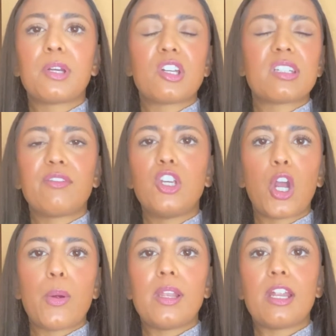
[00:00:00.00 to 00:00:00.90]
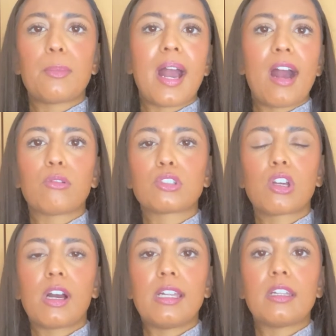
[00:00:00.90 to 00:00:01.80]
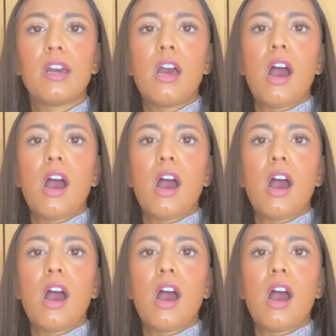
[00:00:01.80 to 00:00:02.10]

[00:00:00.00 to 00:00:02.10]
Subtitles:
because if you go a little bit outside